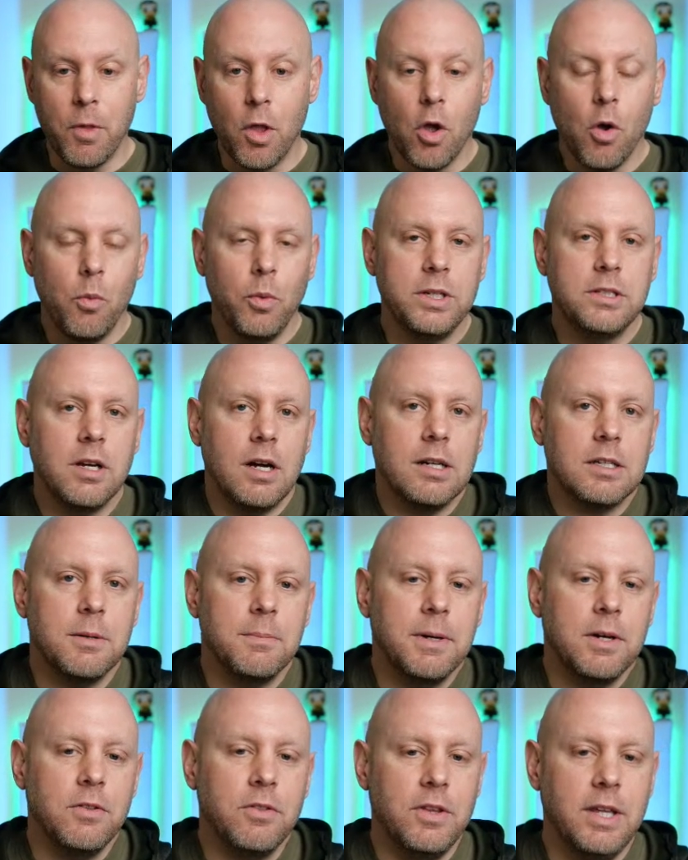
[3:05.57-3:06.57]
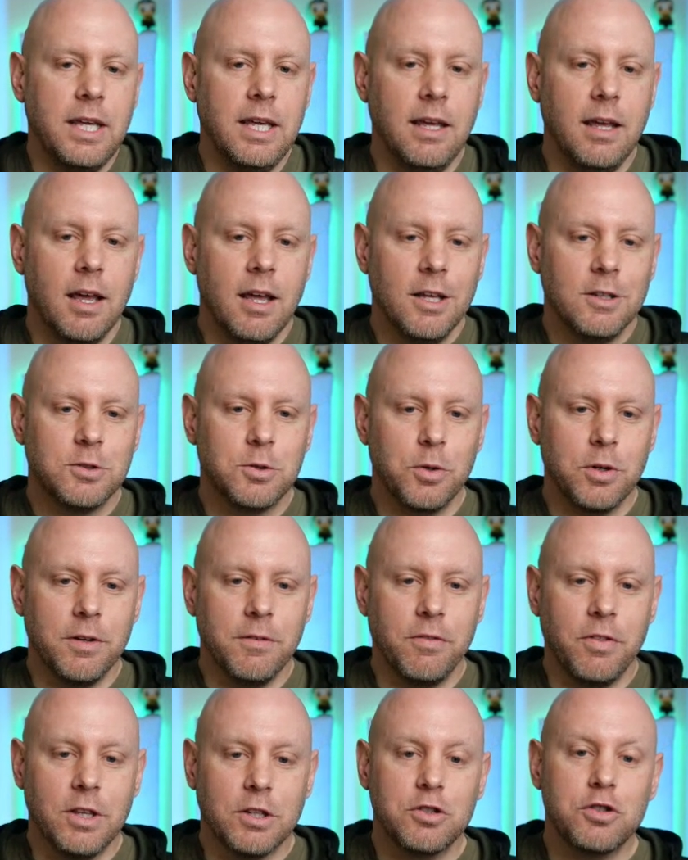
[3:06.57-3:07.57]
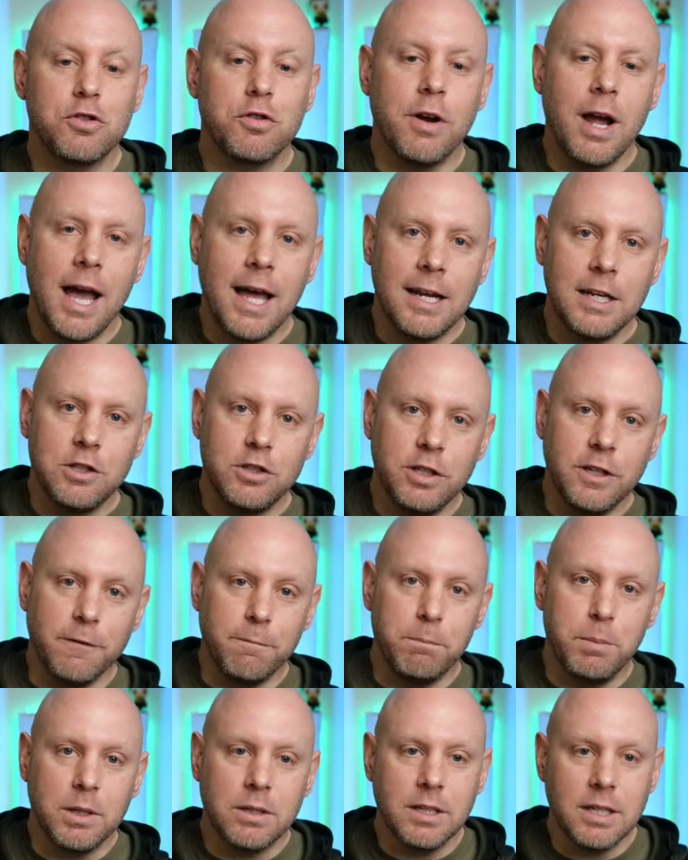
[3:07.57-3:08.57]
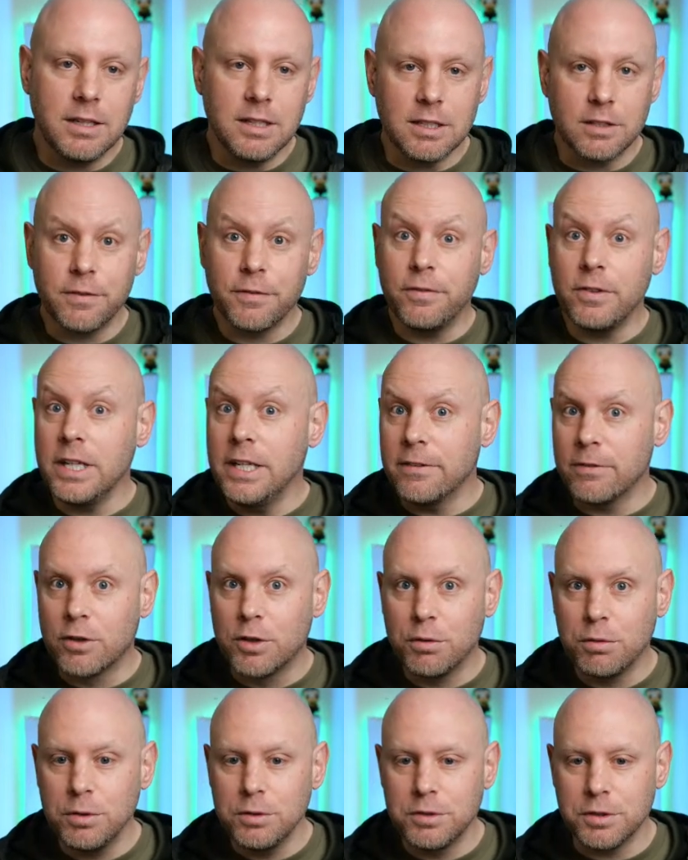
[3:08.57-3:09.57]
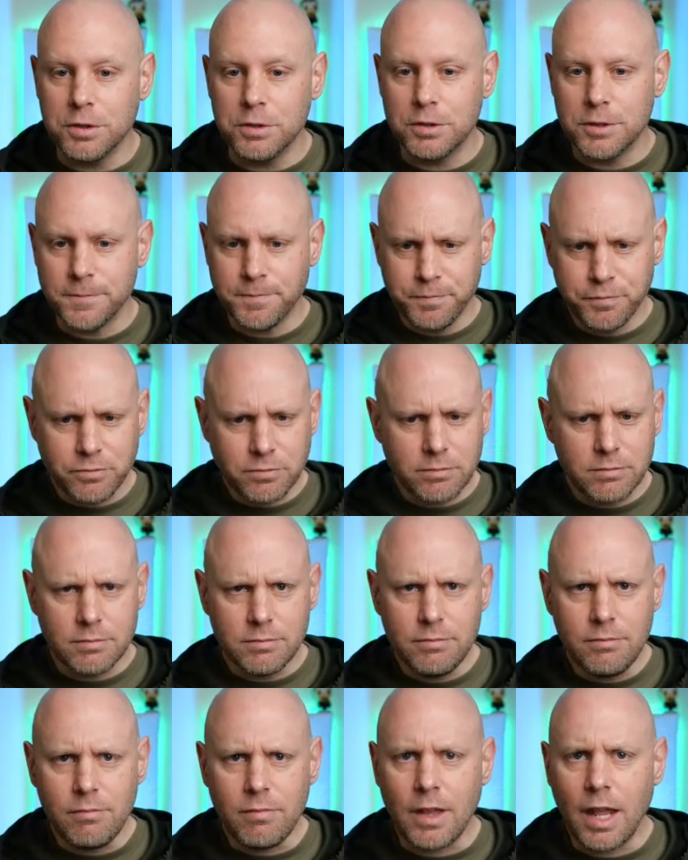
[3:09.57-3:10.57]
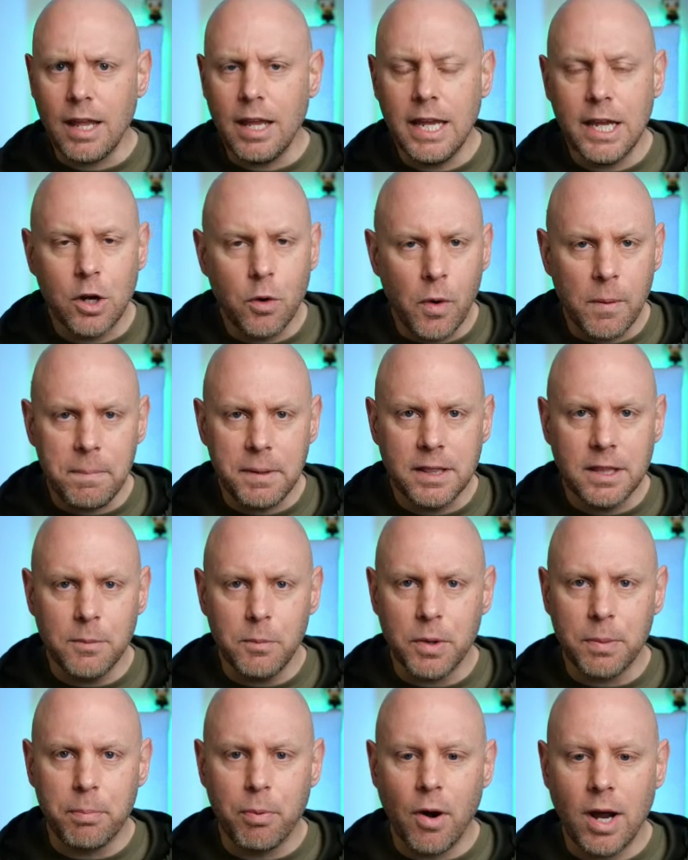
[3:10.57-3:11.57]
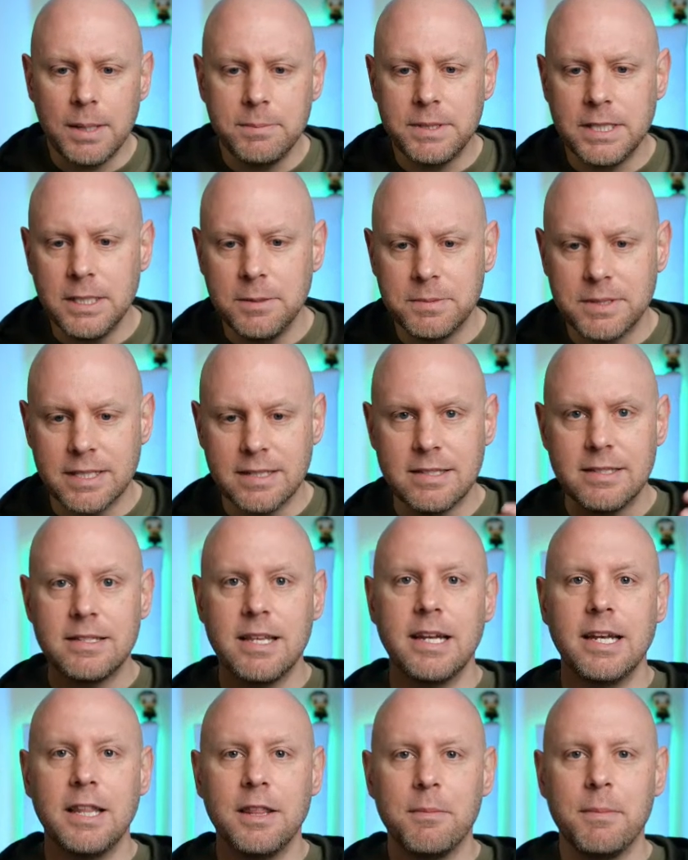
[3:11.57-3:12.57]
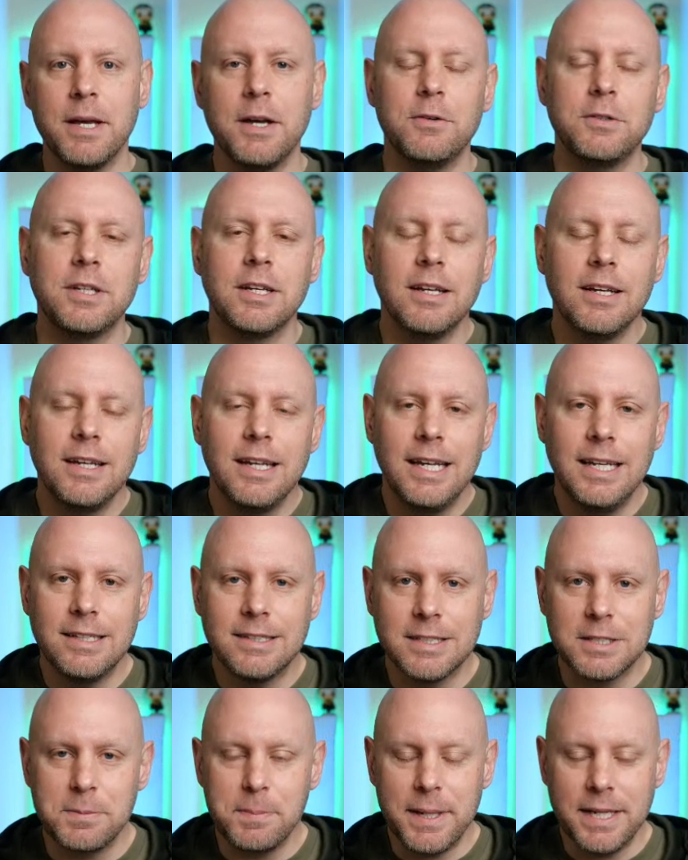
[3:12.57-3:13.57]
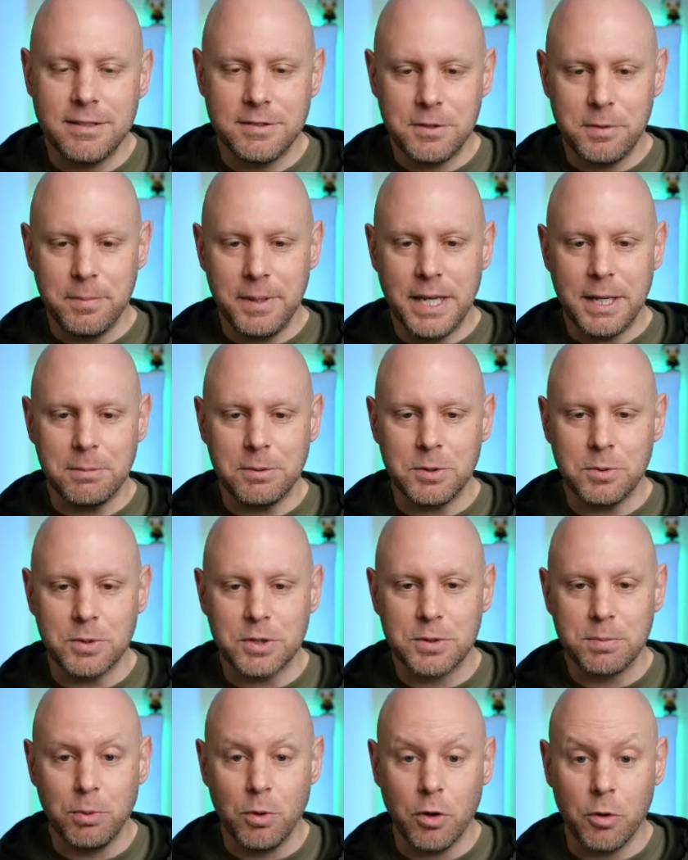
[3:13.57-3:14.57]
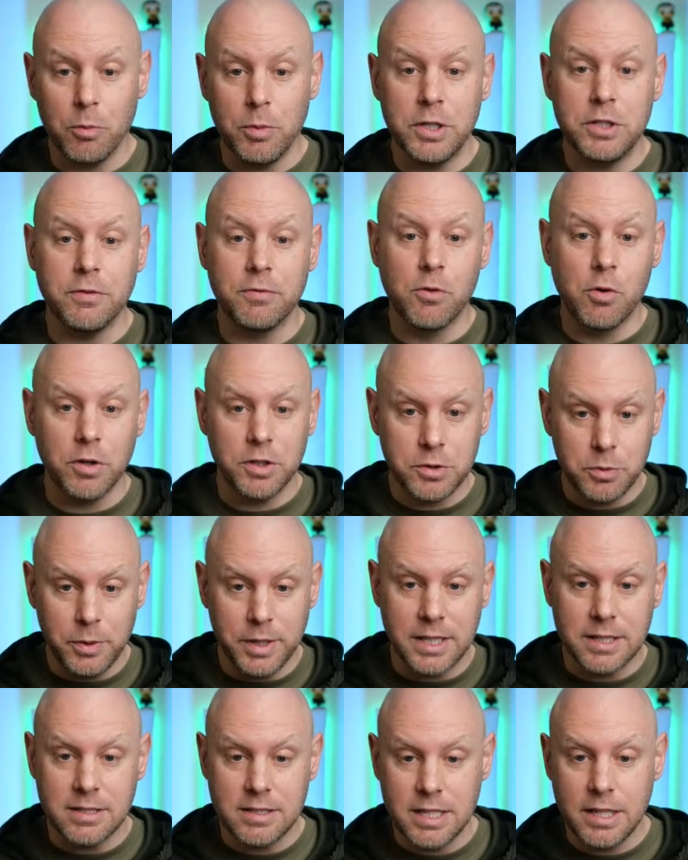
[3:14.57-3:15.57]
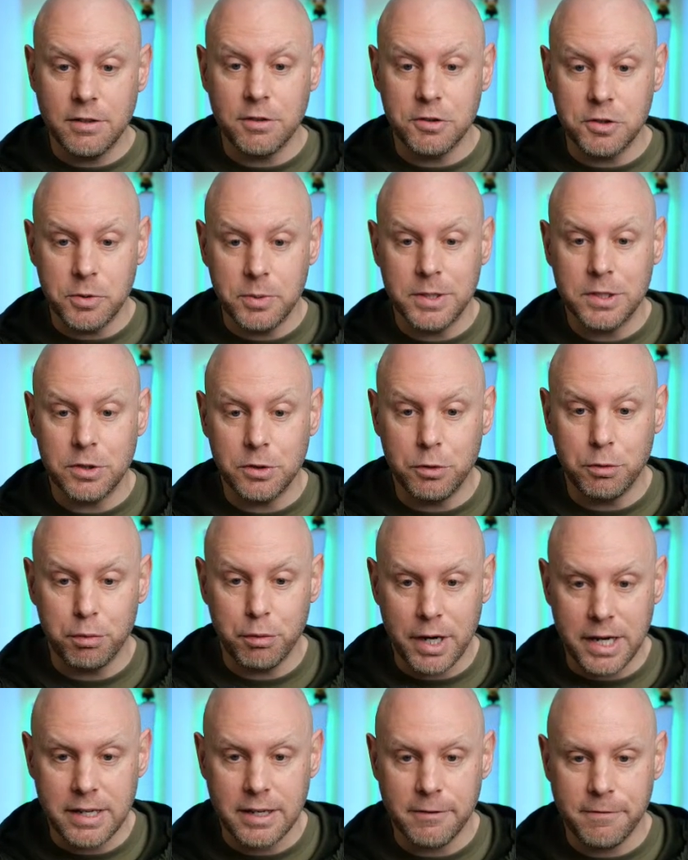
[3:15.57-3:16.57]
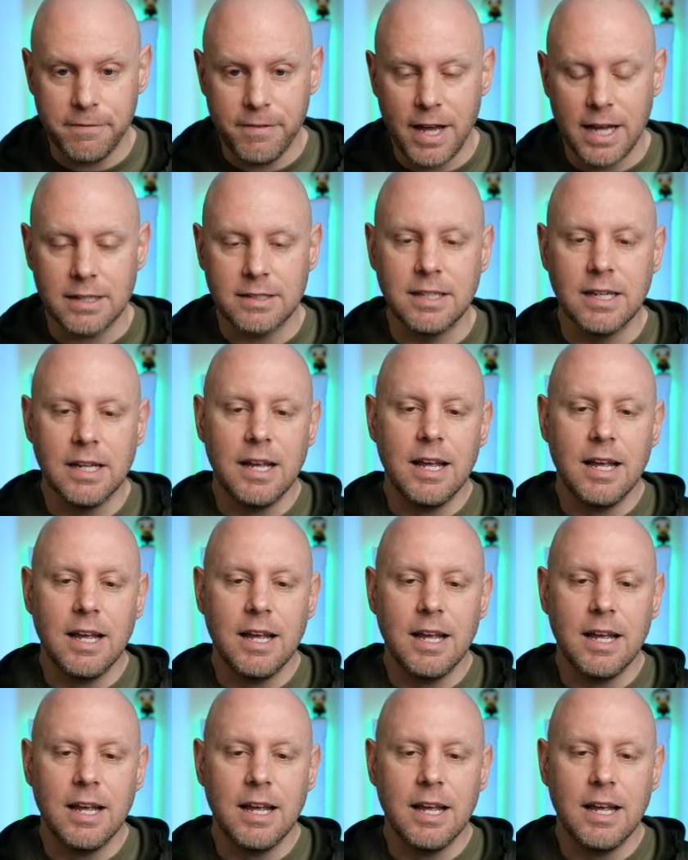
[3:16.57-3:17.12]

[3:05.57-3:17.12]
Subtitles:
We talked about the strategy of building this fleet of cruisers, equipping them with prime teams and sending them out into space to be able to explore, which of course we can see they're doing to great effect.